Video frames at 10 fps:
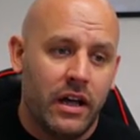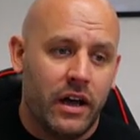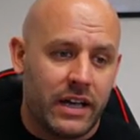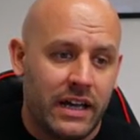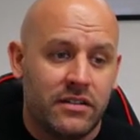
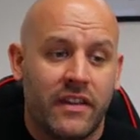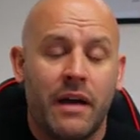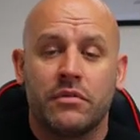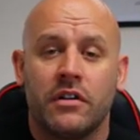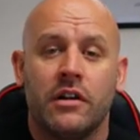Okay, so that
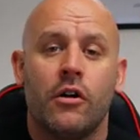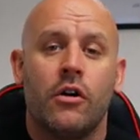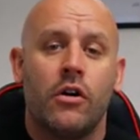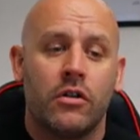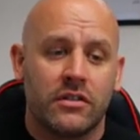was a
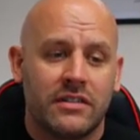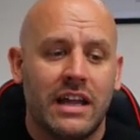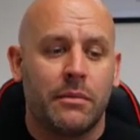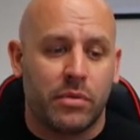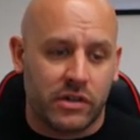long
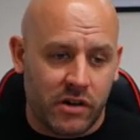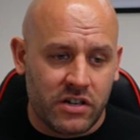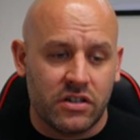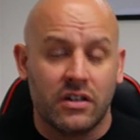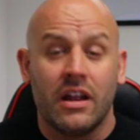steady
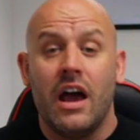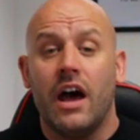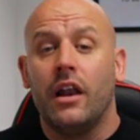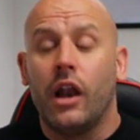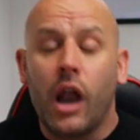progression
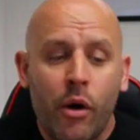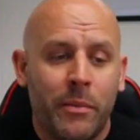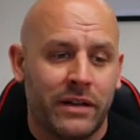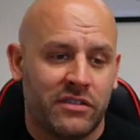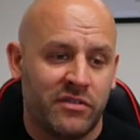and low
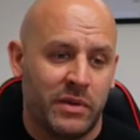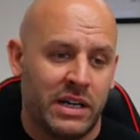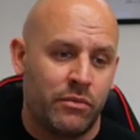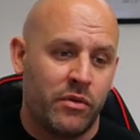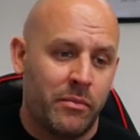amounts of
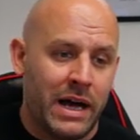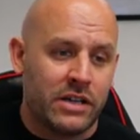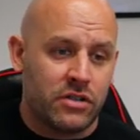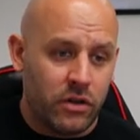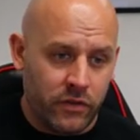money were
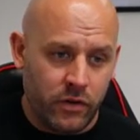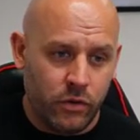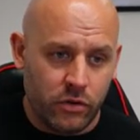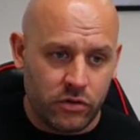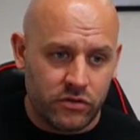matched on the
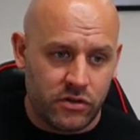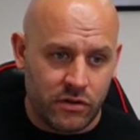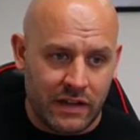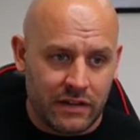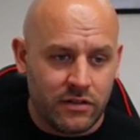horse
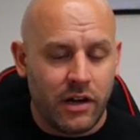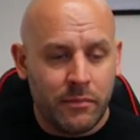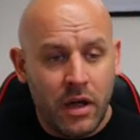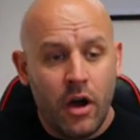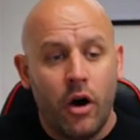during that
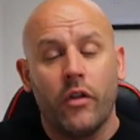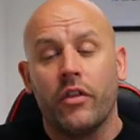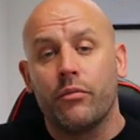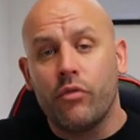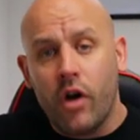time. On
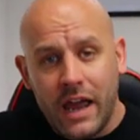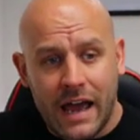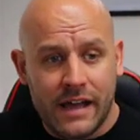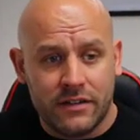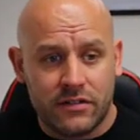the right
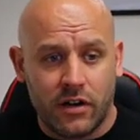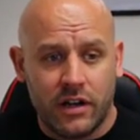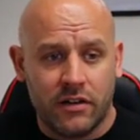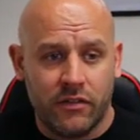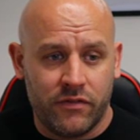hand
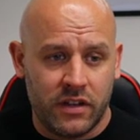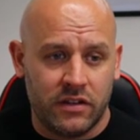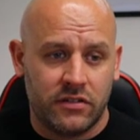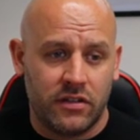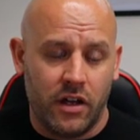side of
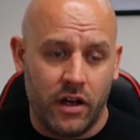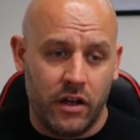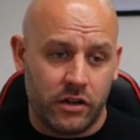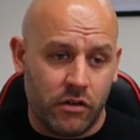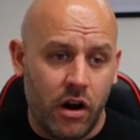this
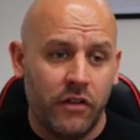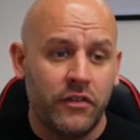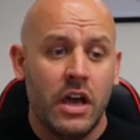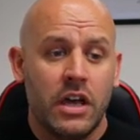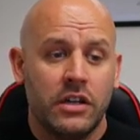
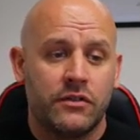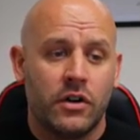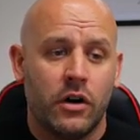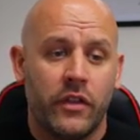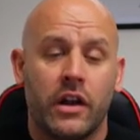graph, you've
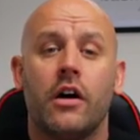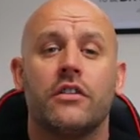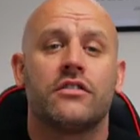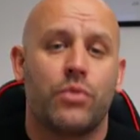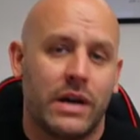got the
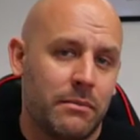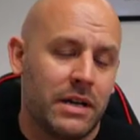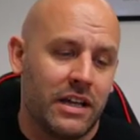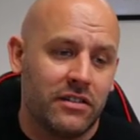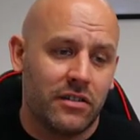last 20
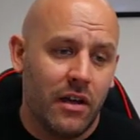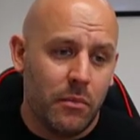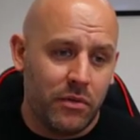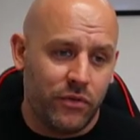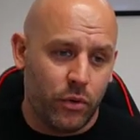minutes
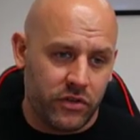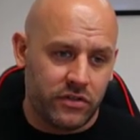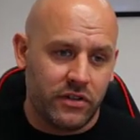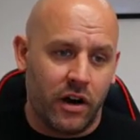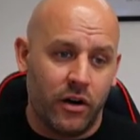before the
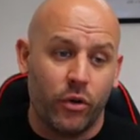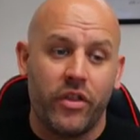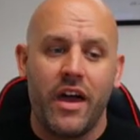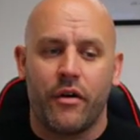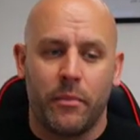start or
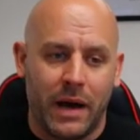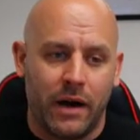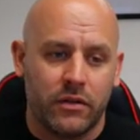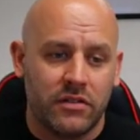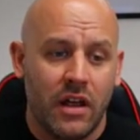
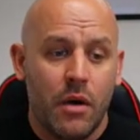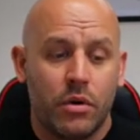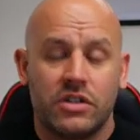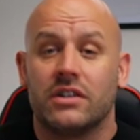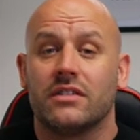thereabouts,
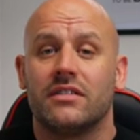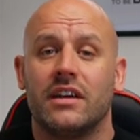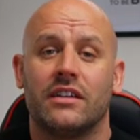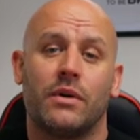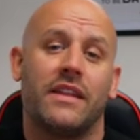which you can
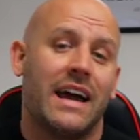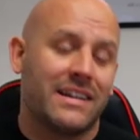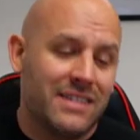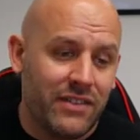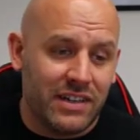see is where the
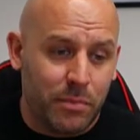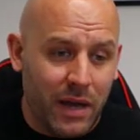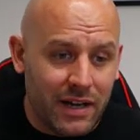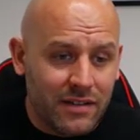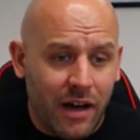activity is
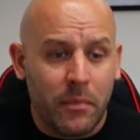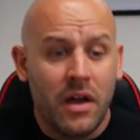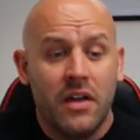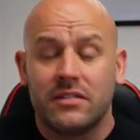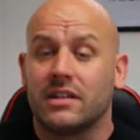picked up,
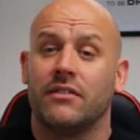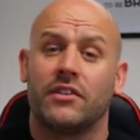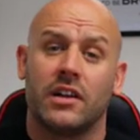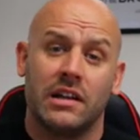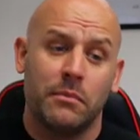
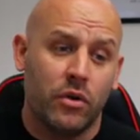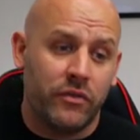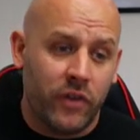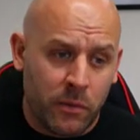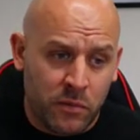significantly more
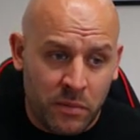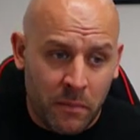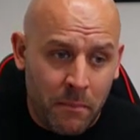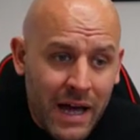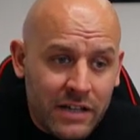volume has
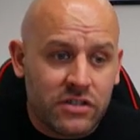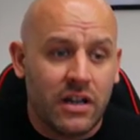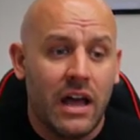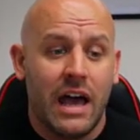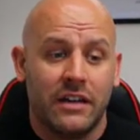been matched,
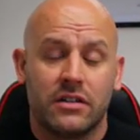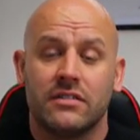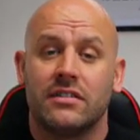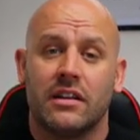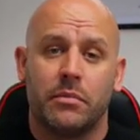and you can
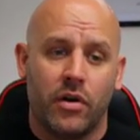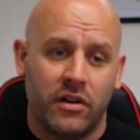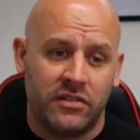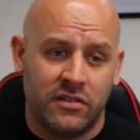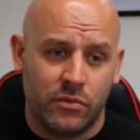see the
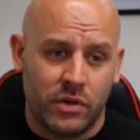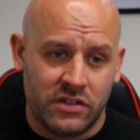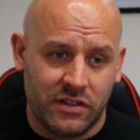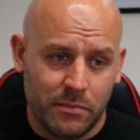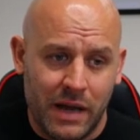prices at
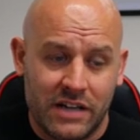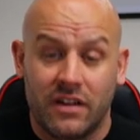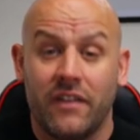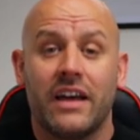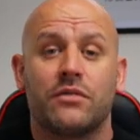which it's matched.
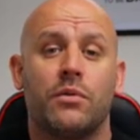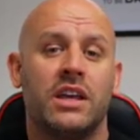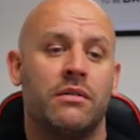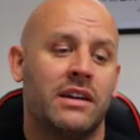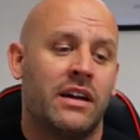And that's why
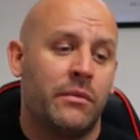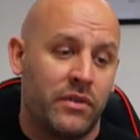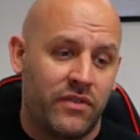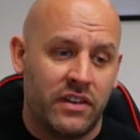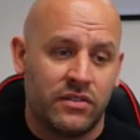you end up
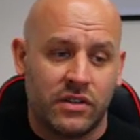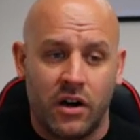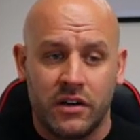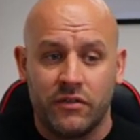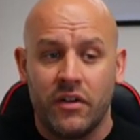with this
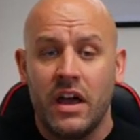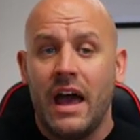kind of